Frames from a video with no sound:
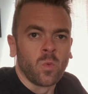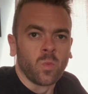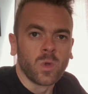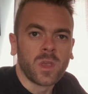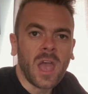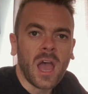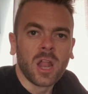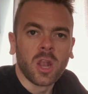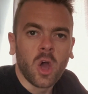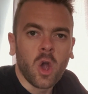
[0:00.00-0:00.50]
We
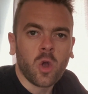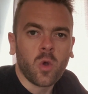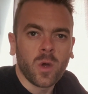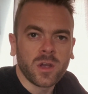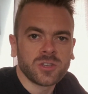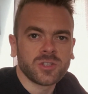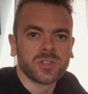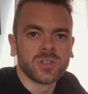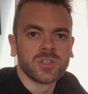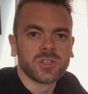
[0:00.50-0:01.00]
get a lot of
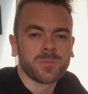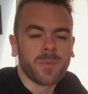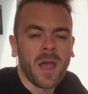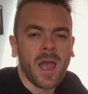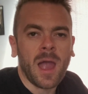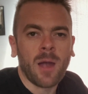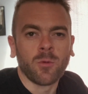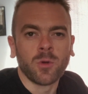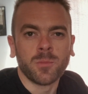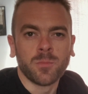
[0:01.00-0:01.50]
questions about
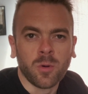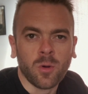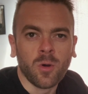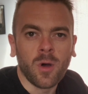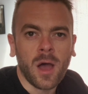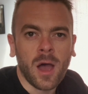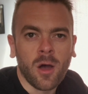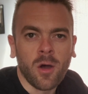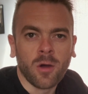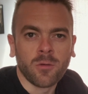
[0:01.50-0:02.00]
how we put
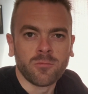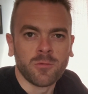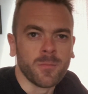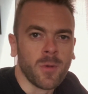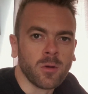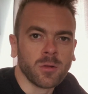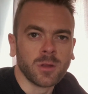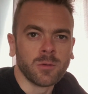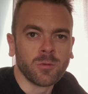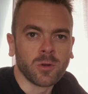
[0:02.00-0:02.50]
our
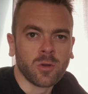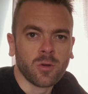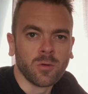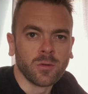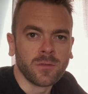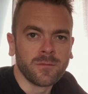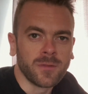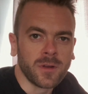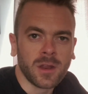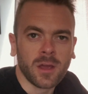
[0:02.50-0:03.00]
remotely
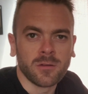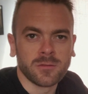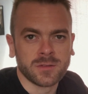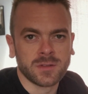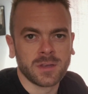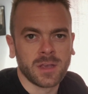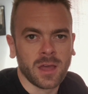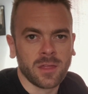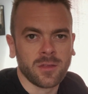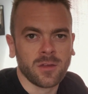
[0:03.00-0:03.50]
recorded videos
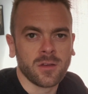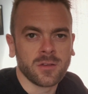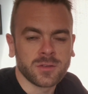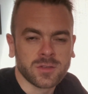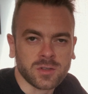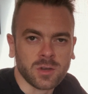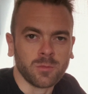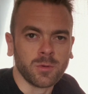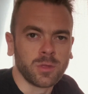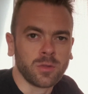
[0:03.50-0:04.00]
together,
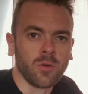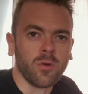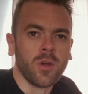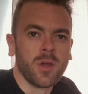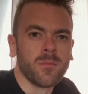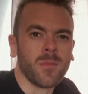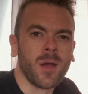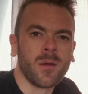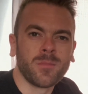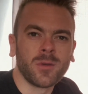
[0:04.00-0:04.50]
so we thought it
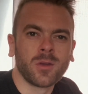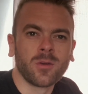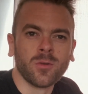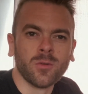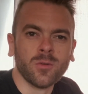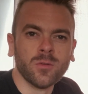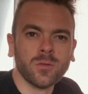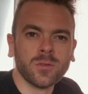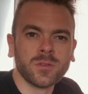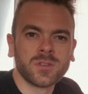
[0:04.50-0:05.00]
might be
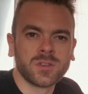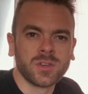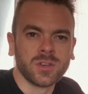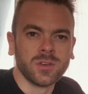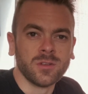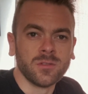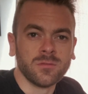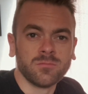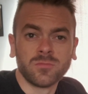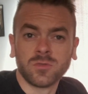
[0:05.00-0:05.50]
cool
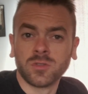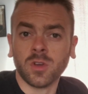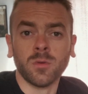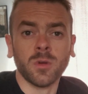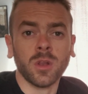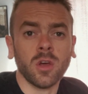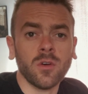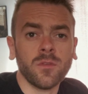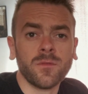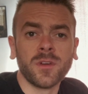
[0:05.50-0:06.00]
to do a
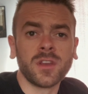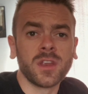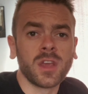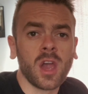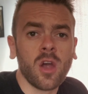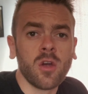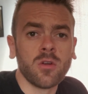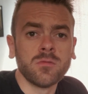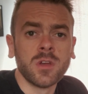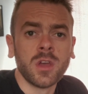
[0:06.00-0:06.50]
little
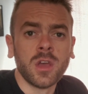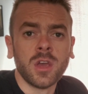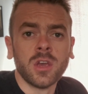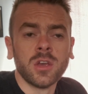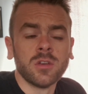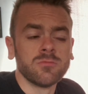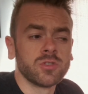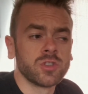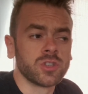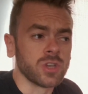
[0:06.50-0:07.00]
video
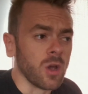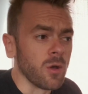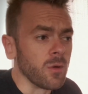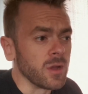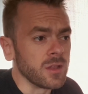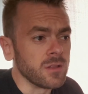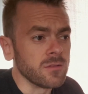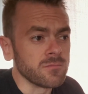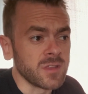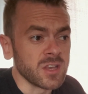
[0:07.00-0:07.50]

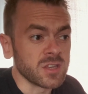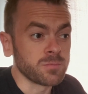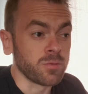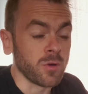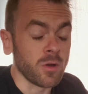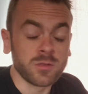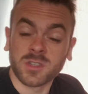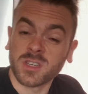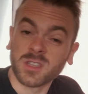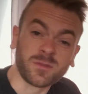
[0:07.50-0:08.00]
showing this
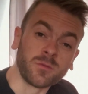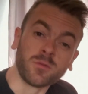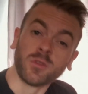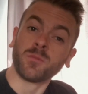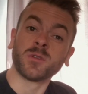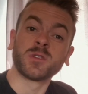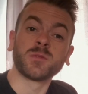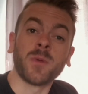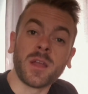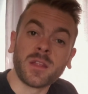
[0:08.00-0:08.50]
process from the
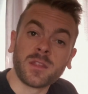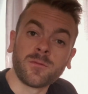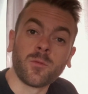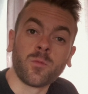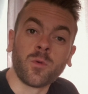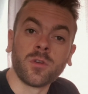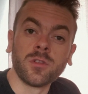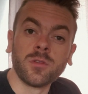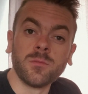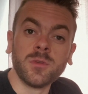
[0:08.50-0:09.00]
perspective of
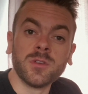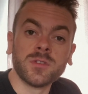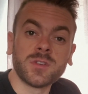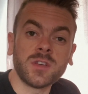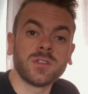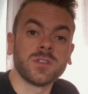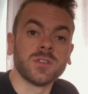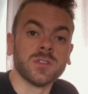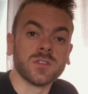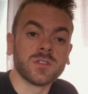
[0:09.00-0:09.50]
one of the
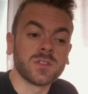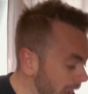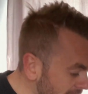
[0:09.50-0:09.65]
musicians.